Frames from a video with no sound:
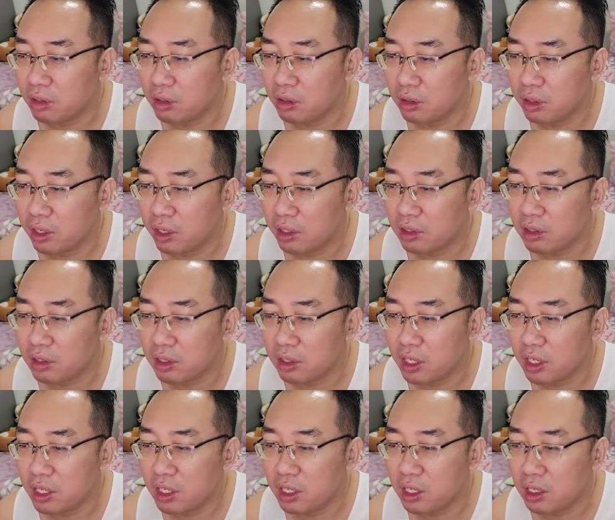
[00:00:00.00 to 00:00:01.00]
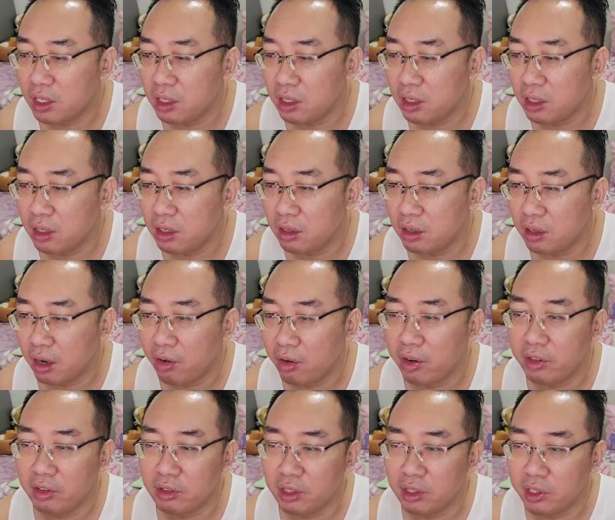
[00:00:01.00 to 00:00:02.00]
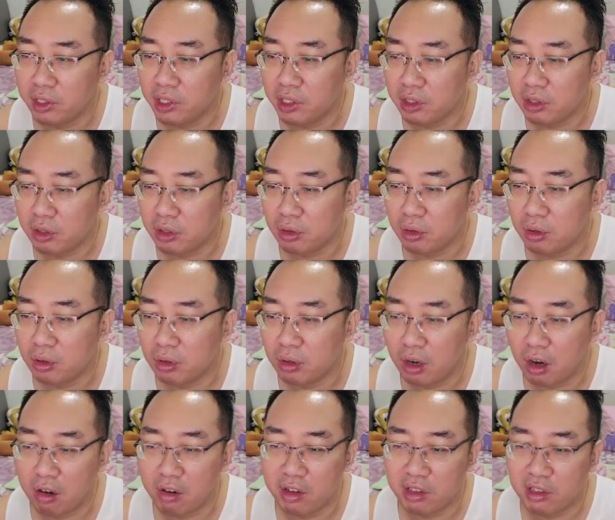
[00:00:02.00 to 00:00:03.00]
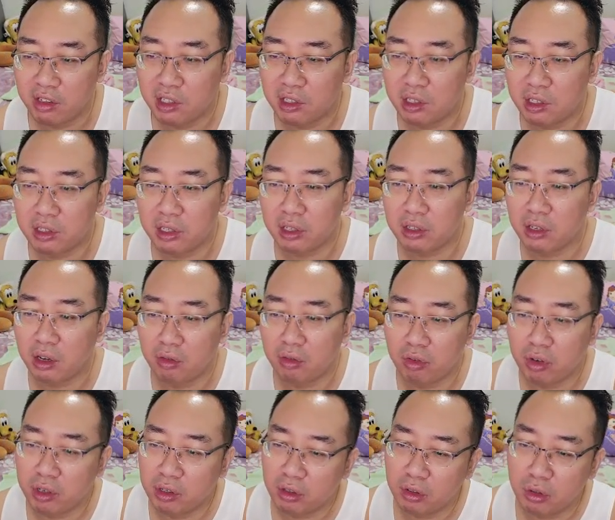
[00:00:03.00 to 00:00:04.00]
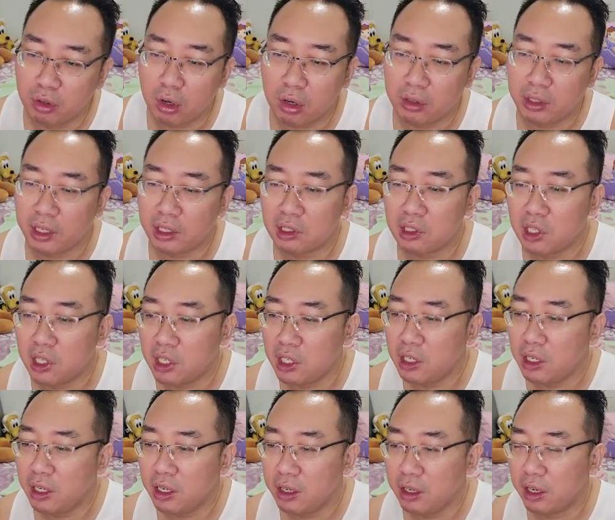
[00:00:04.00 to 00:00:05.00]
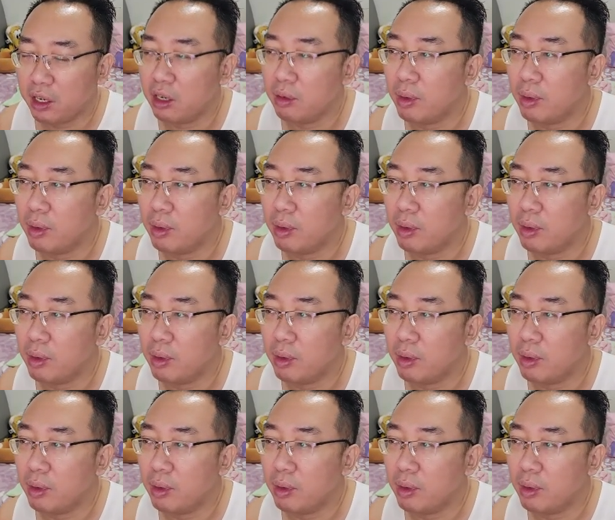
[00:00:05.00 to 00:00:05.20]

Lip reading: XT, 130. So RX 6600 non XT at about